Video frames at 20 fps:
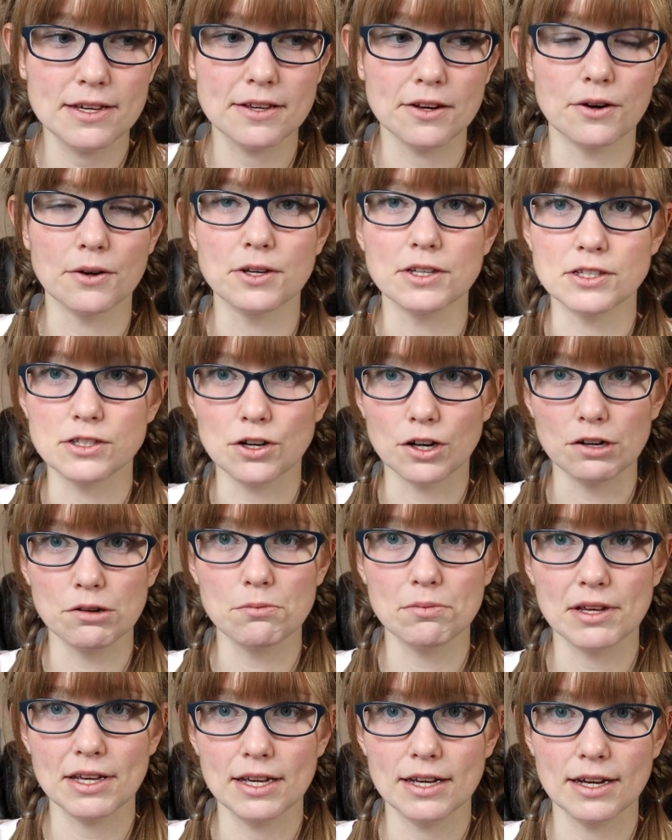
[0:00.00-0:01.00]
You know, he's going to
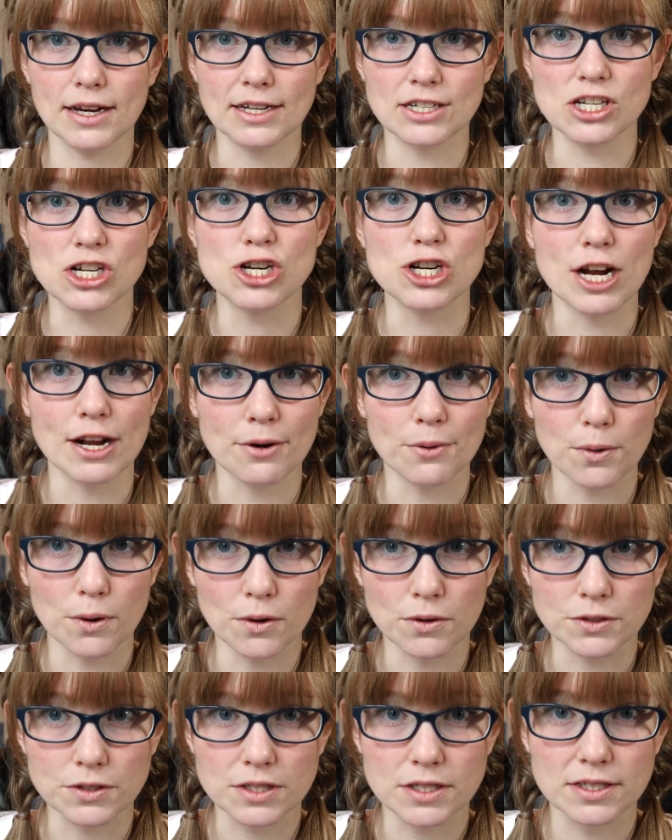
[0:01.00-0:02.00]
be a
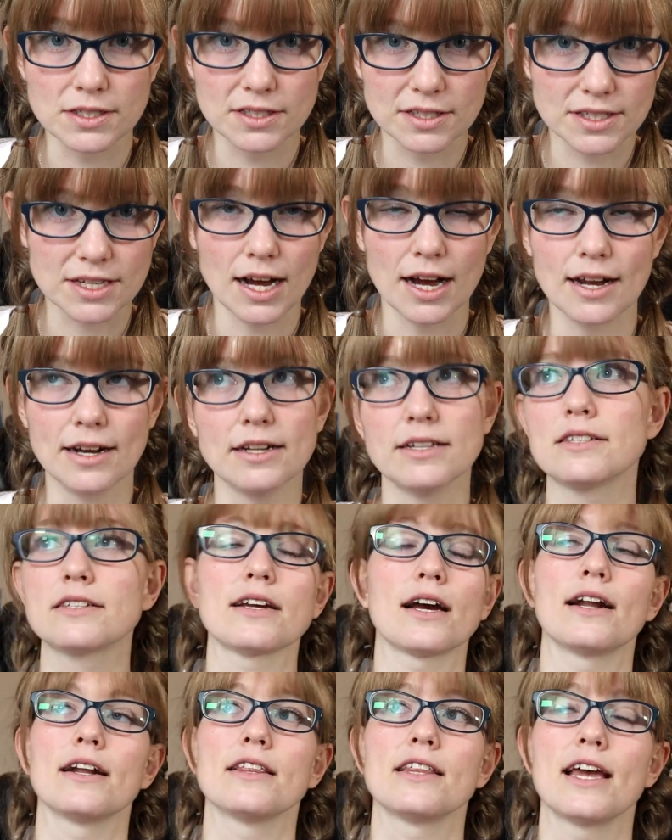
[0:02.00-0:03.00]
general's son is
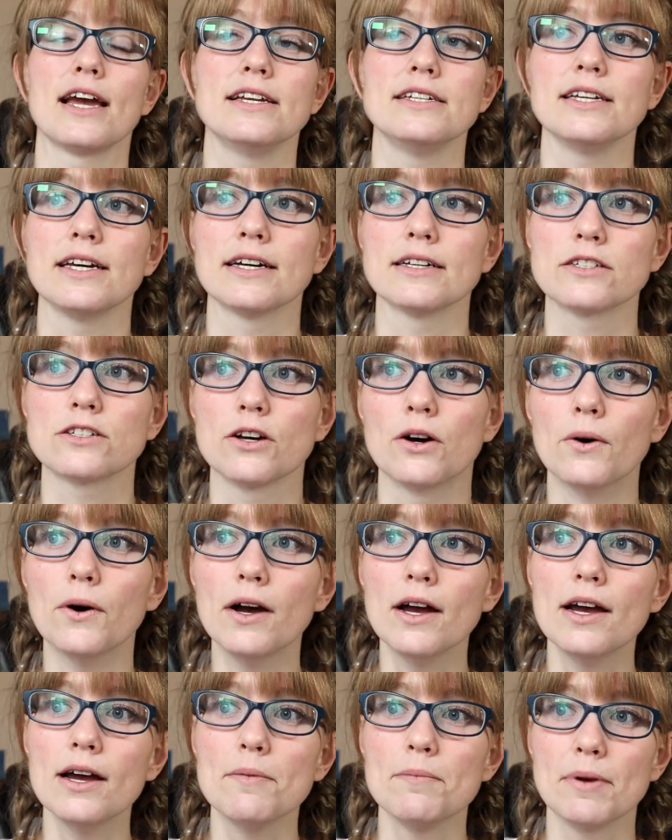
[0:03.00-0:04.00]
kind of the idea. So
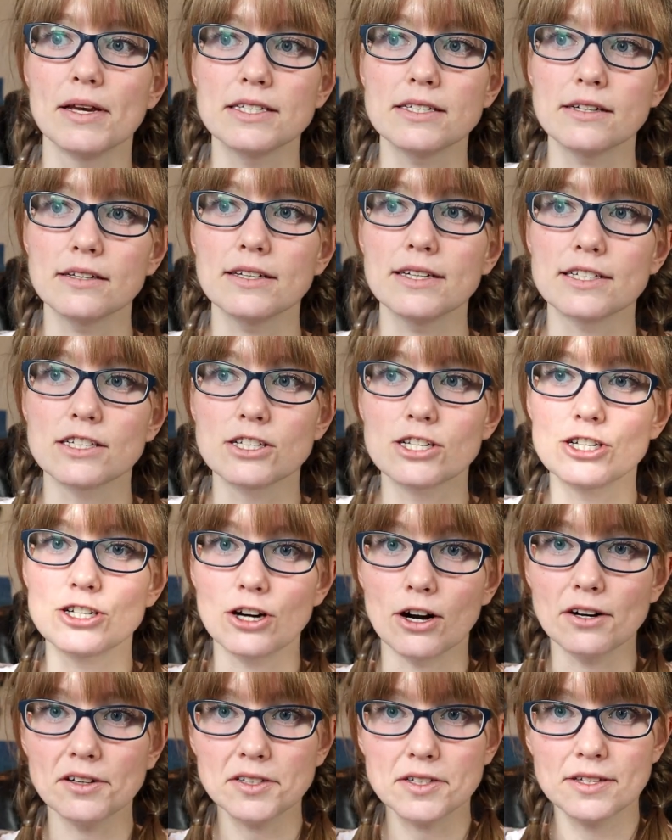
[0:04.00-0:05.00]
basically it
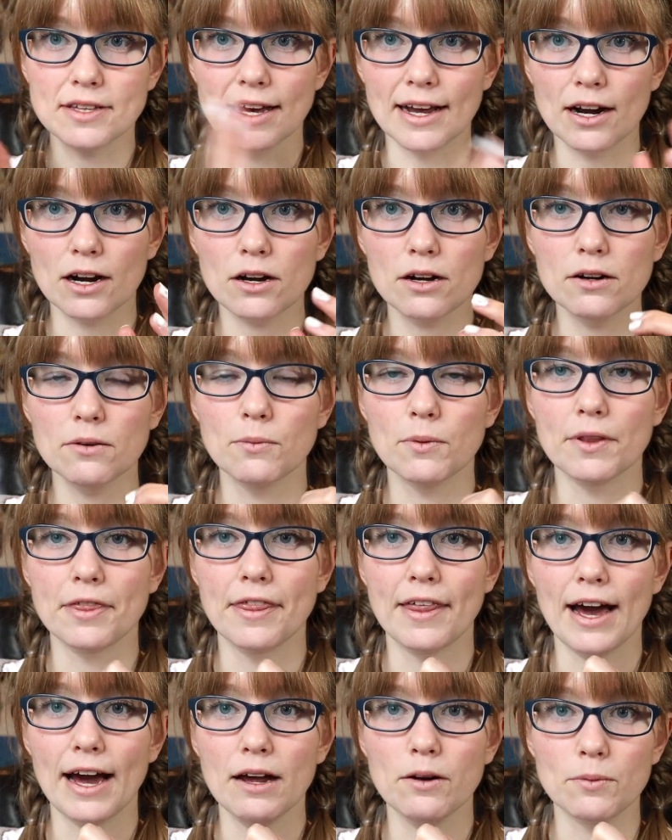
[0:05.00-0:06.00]
starts there
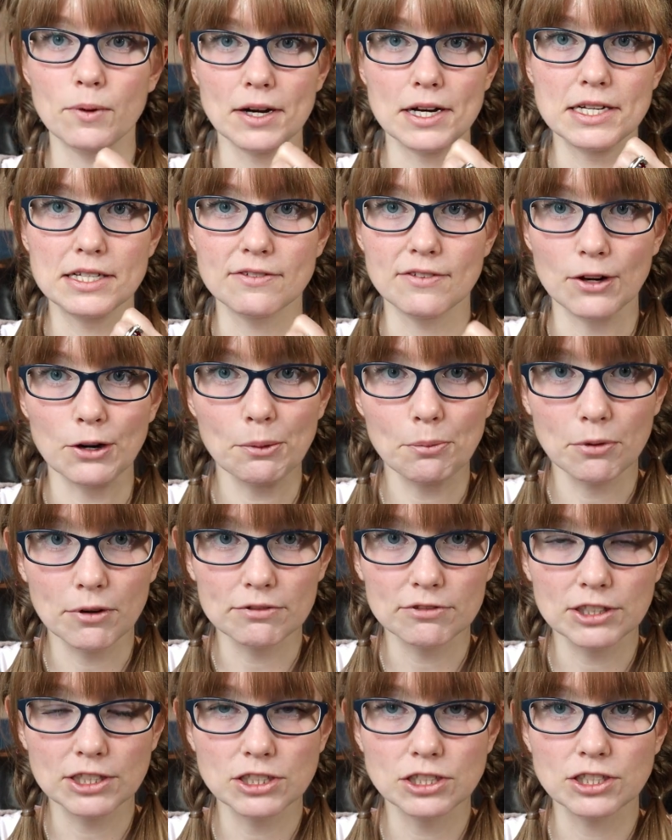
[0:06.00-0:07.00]
with that, where he's very
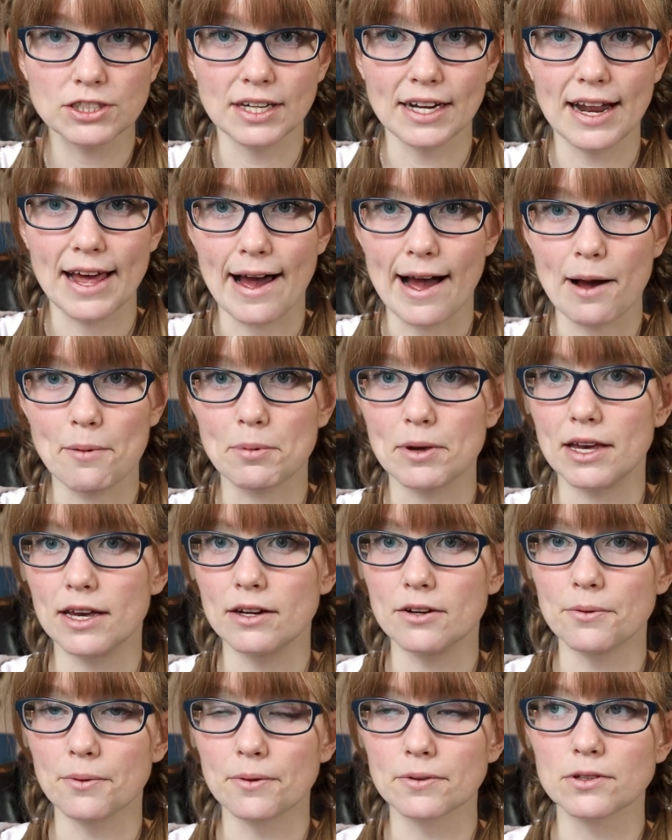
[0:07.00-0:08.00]
privileged and happy
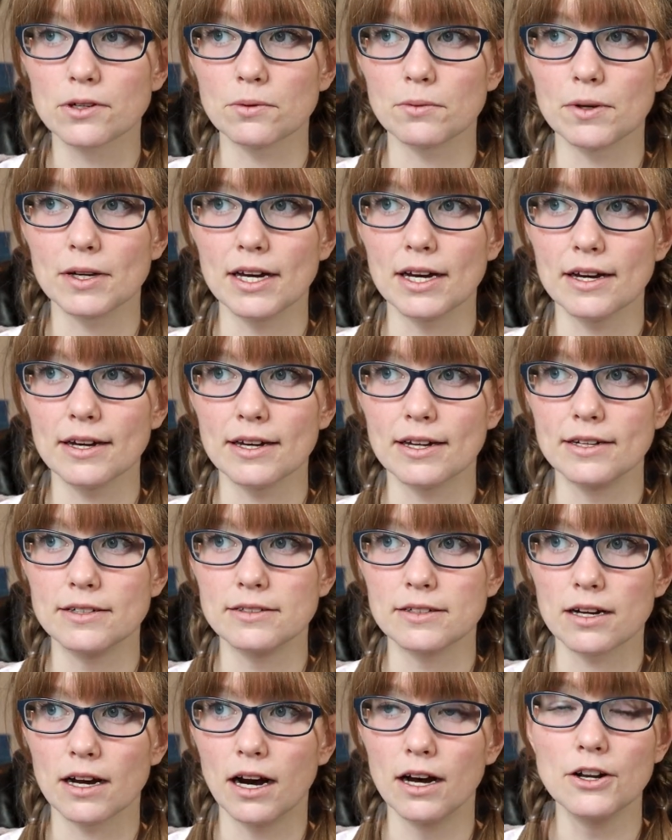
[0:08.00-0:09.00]
in North Korea
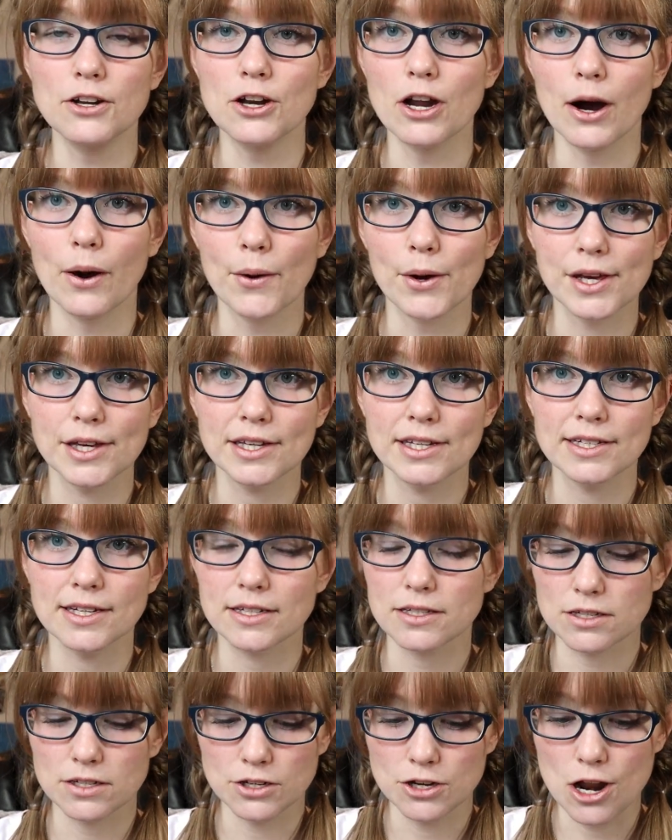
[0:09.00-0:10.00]
and unknowing. He
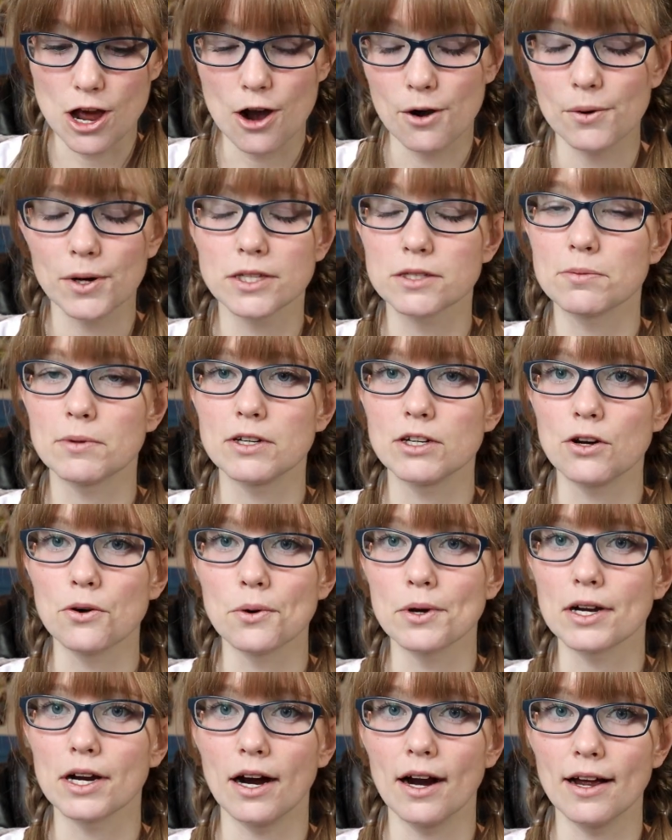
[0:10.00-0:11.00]
doesn't know what's been
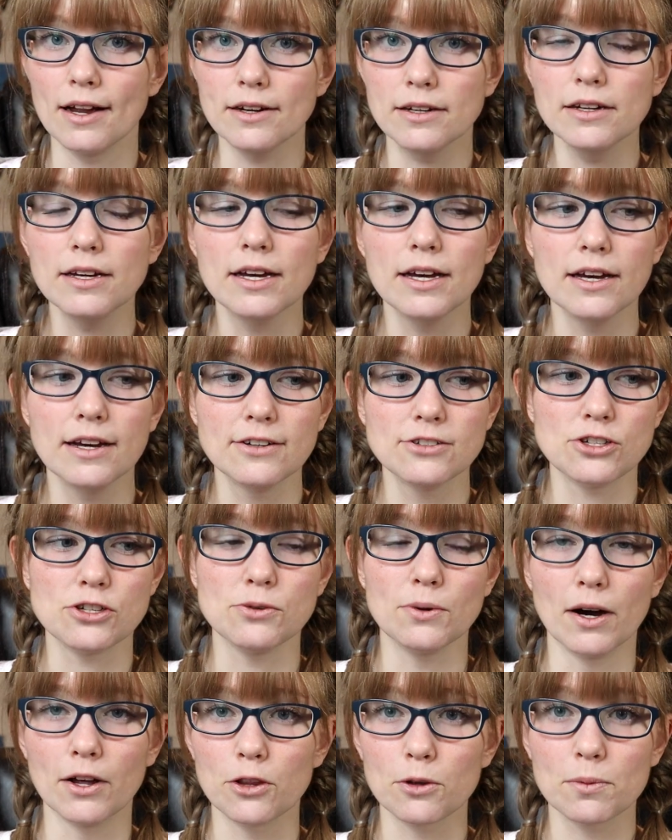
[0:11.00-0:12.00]
going on
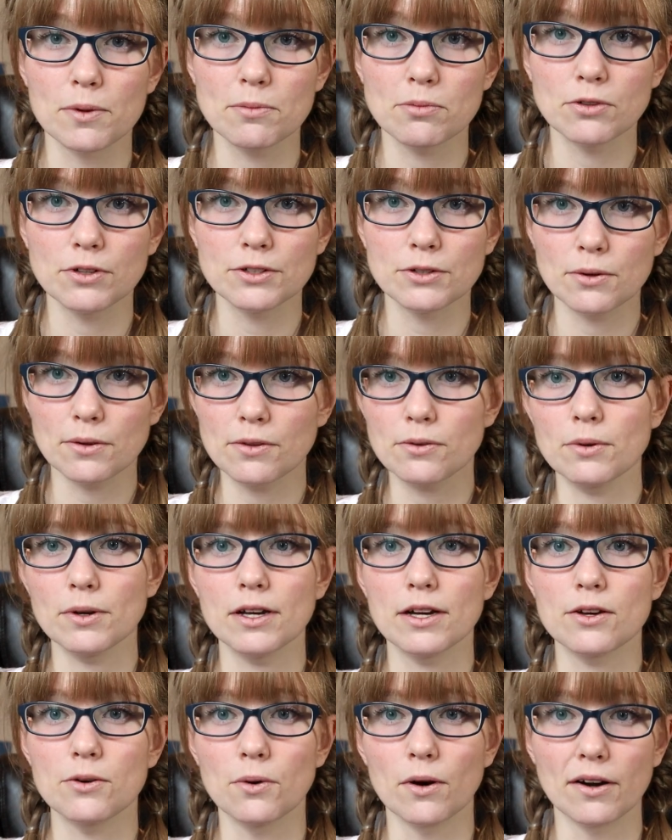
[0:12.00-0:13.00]
to other people in North
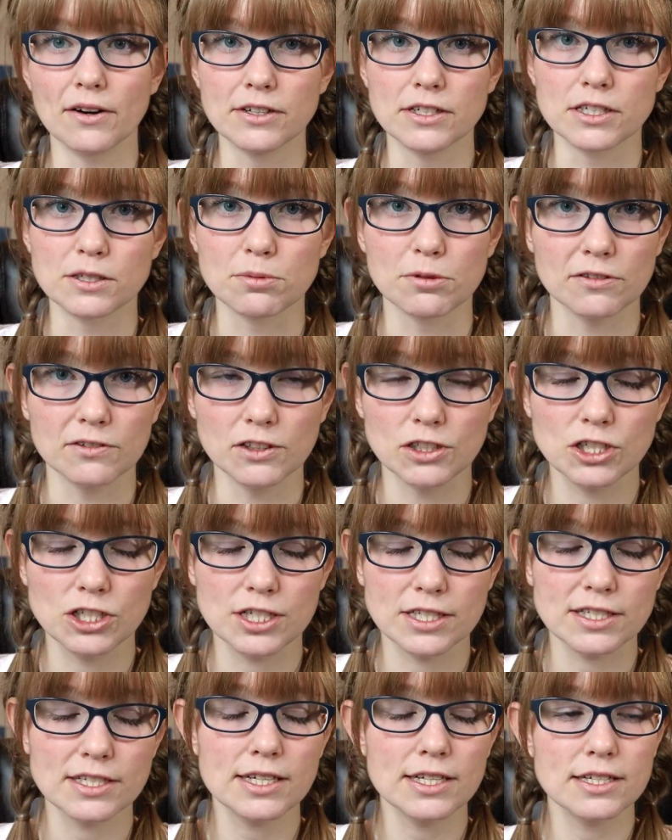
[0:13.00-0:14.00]
Korea who aren't as privileged
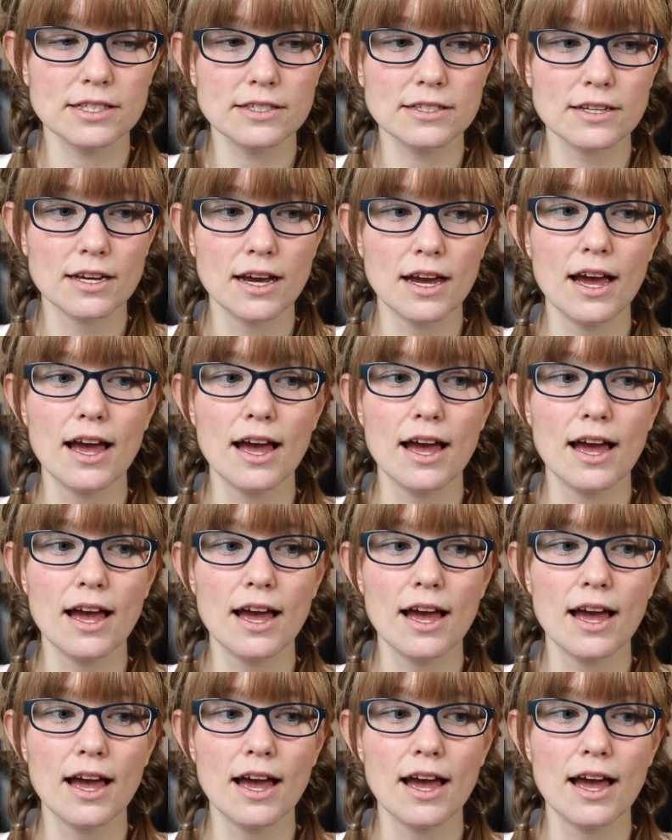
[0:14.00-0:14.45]
as he is.